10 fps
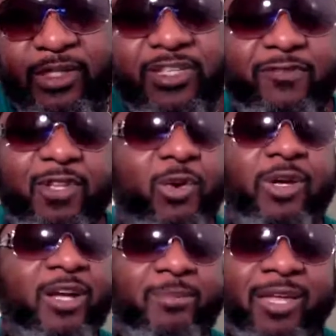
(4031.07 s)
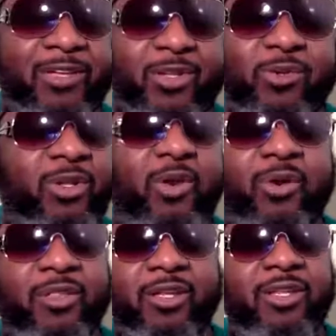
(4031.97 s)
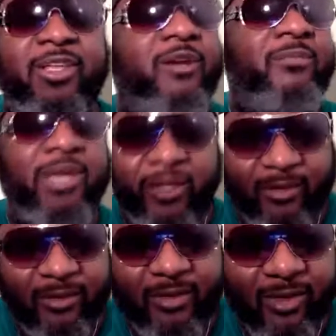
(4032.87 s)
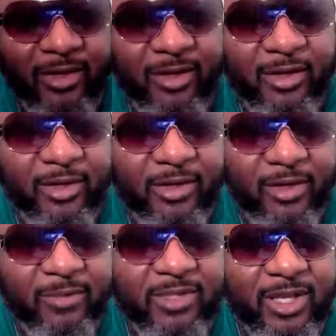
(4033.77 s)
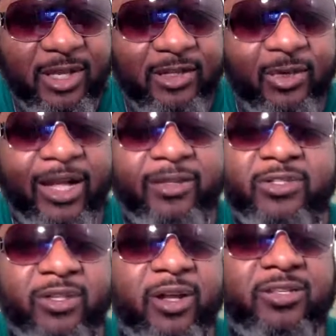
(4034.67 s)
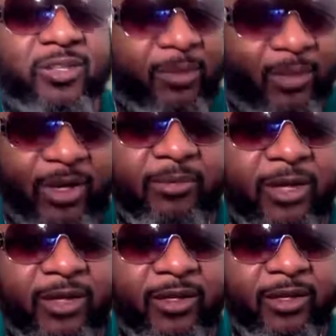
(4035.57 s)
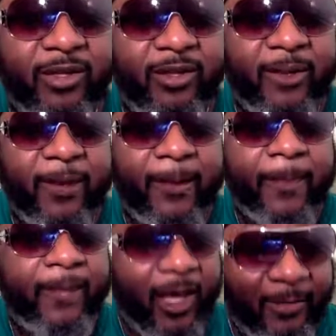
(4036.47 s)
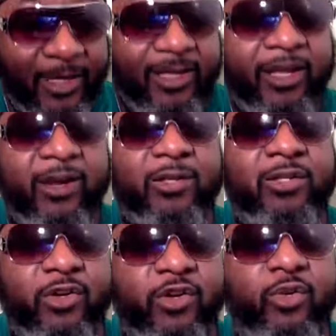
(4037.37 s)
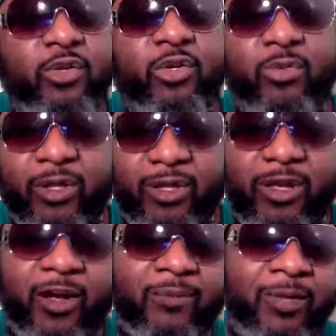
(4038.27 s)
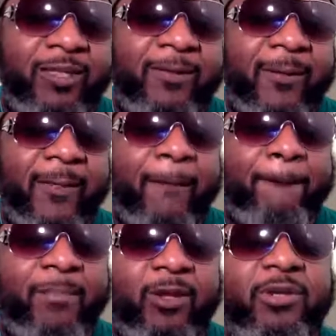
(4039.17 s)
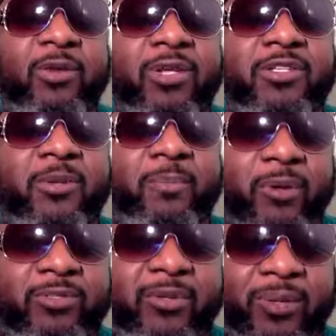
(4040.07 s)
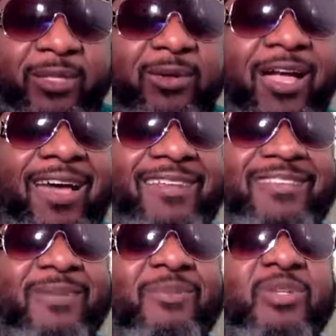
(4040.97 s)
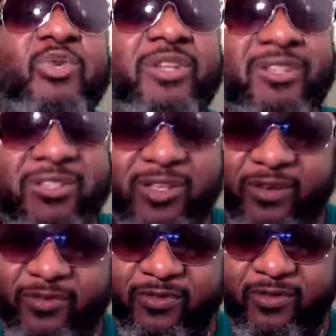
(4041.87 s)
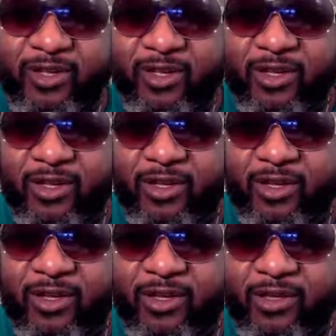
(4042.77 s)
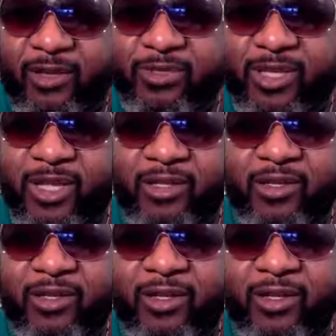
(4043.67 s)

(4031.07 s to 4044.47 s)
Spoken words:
Because if you don't come in, you lower than the young men. You know what I'm saying? You got to start somewhere, man. Come in here and learn who you really are, man. Learn who you're supposed to be. Learn how to subdue yourself. You know what I'm saying?